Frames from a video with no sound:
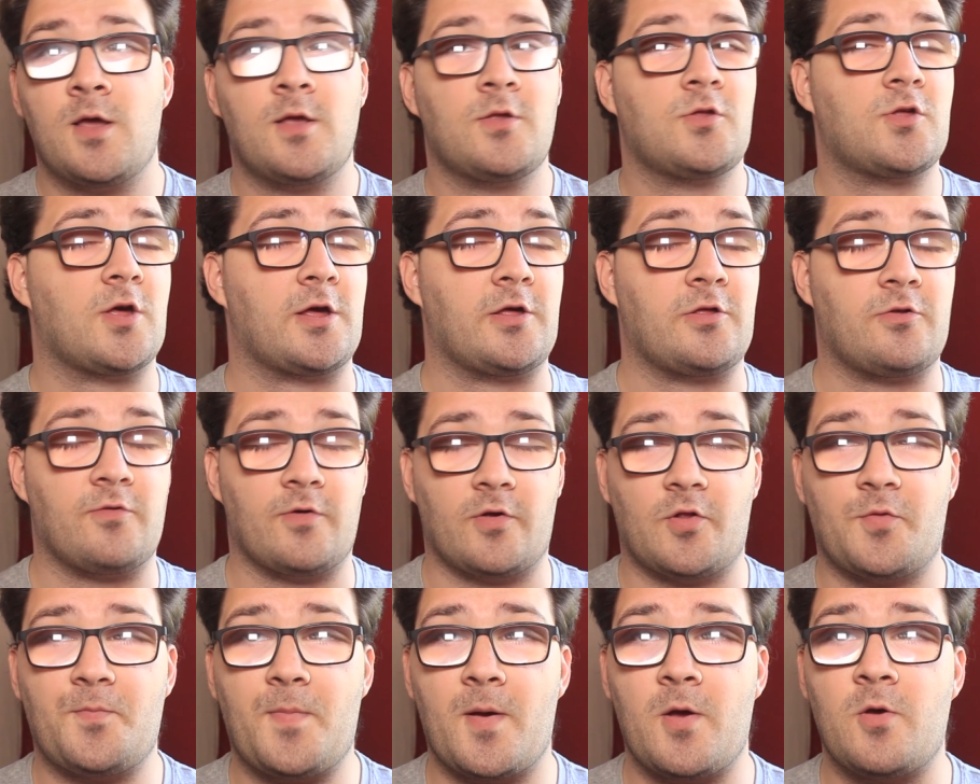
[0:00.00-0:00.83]
Change your
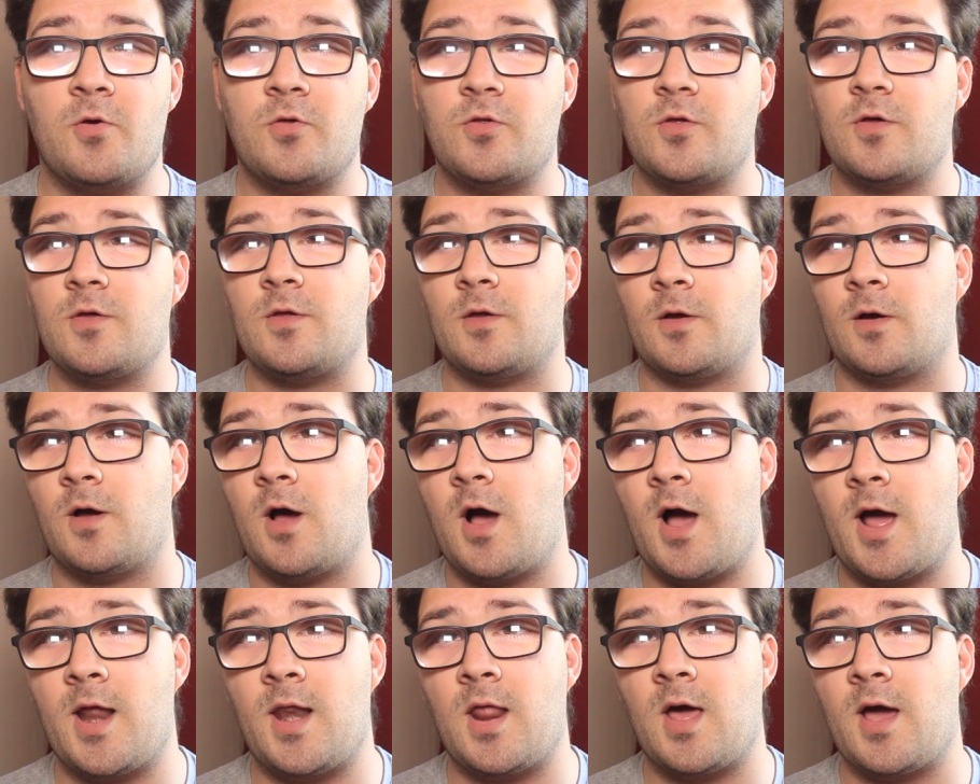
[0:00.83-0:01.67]
exposure, your
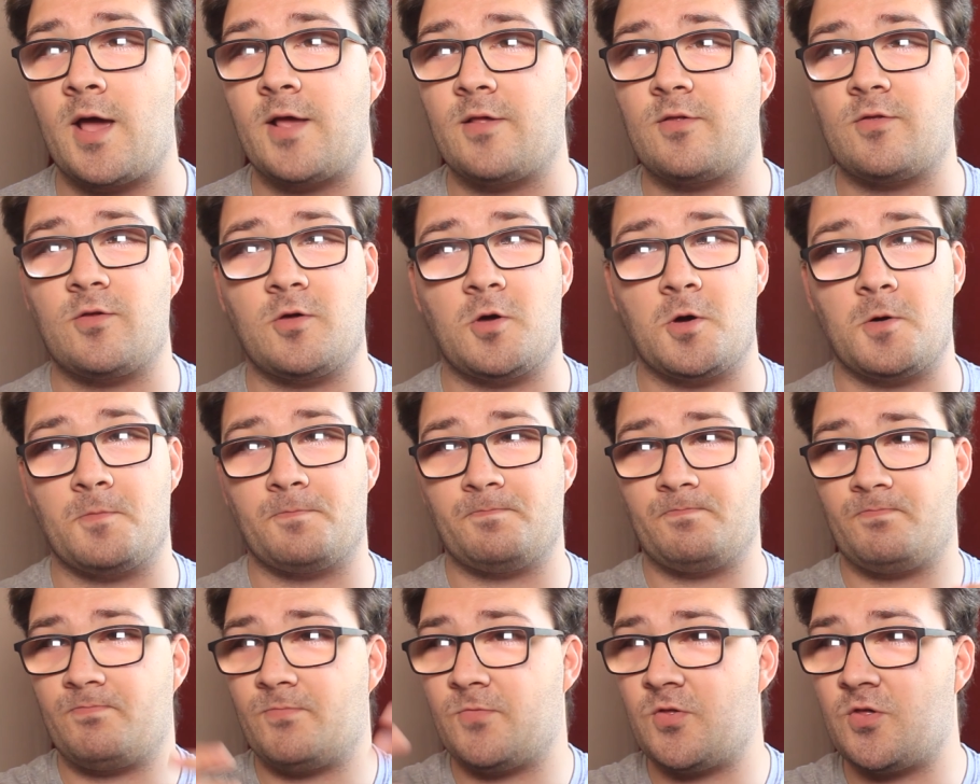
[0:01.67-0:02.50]
highlights, your
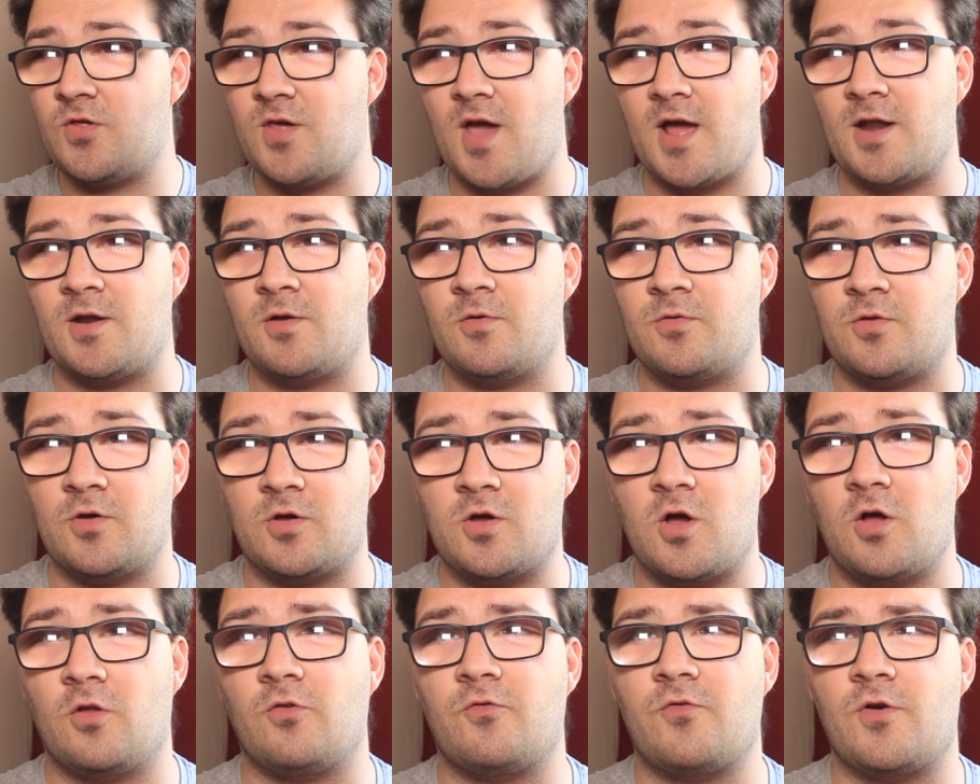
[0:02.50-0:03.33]
shadows, your
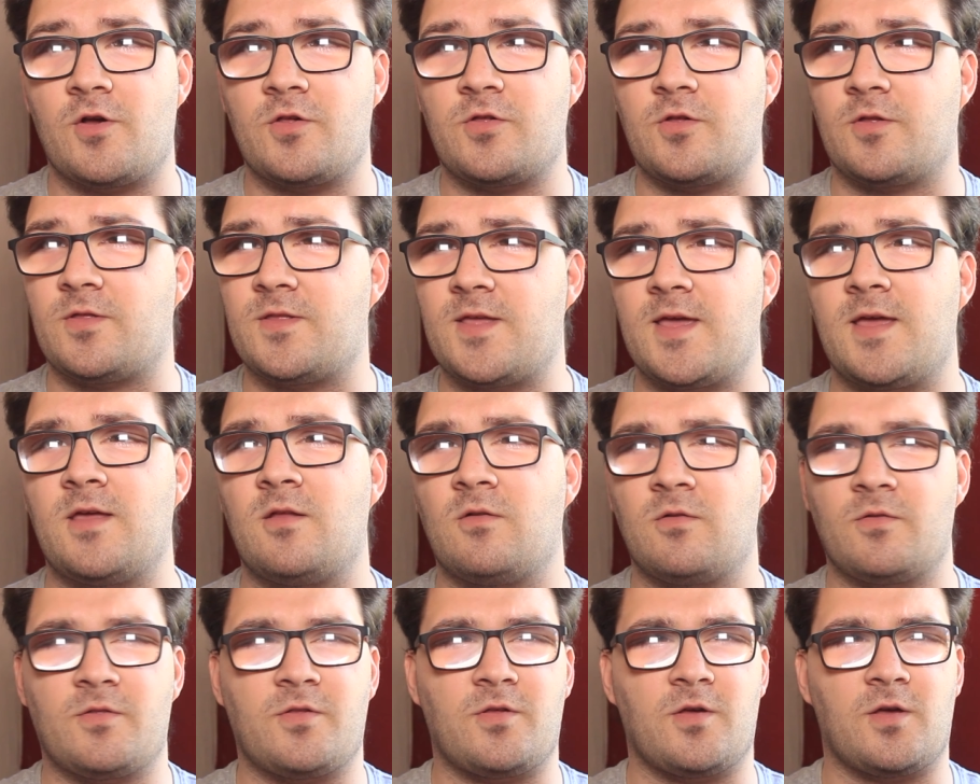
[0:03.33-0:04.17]
contrast, your
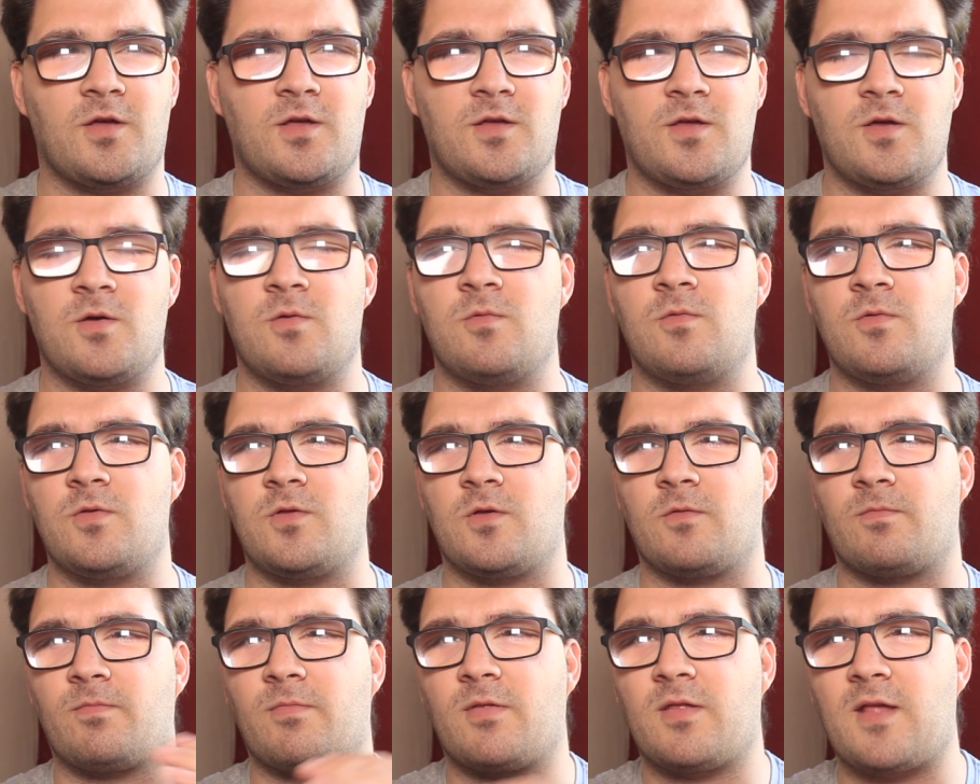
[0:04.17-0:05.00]
teals, your hues,
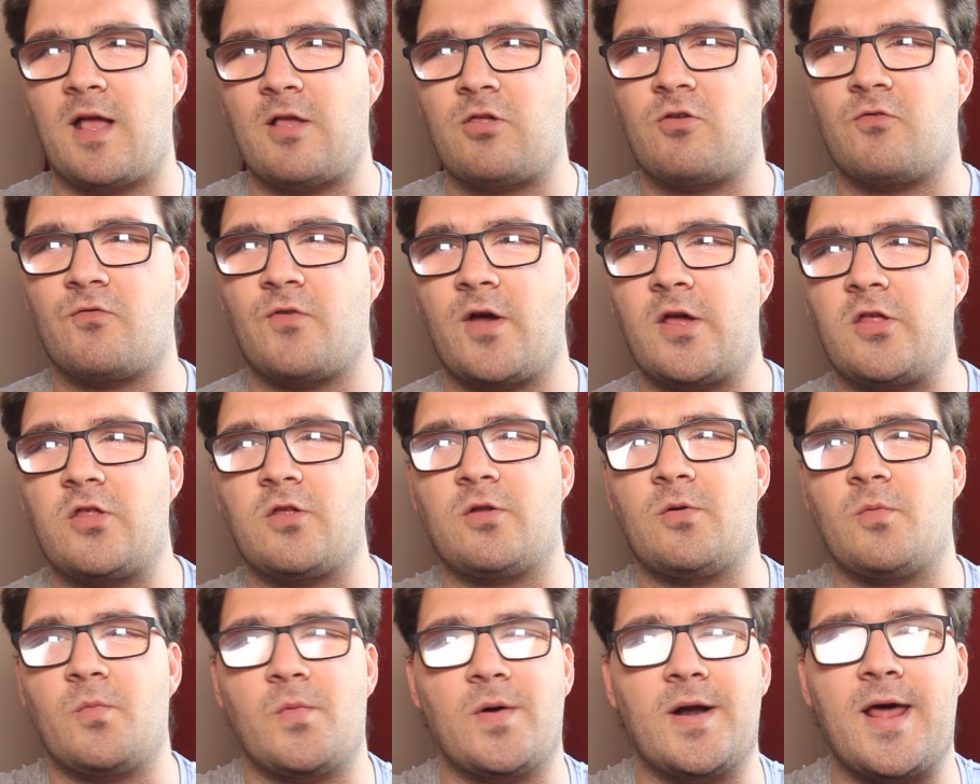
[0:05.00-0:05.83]
your
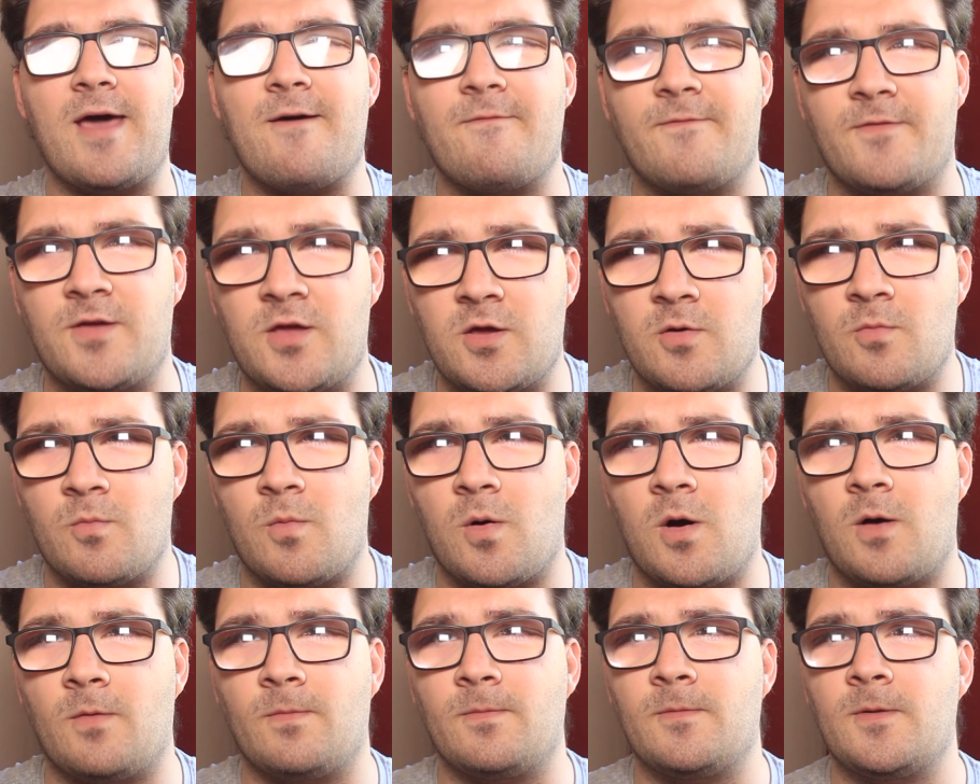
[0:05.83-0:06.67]
saturation, whatever you
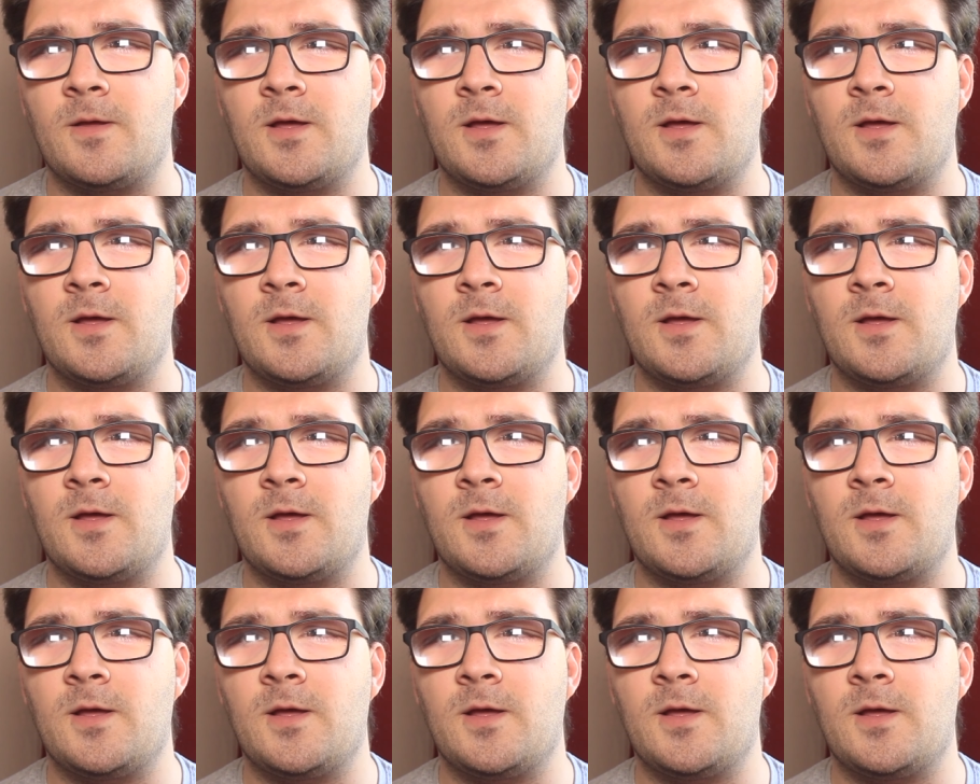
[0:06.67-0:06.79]
want.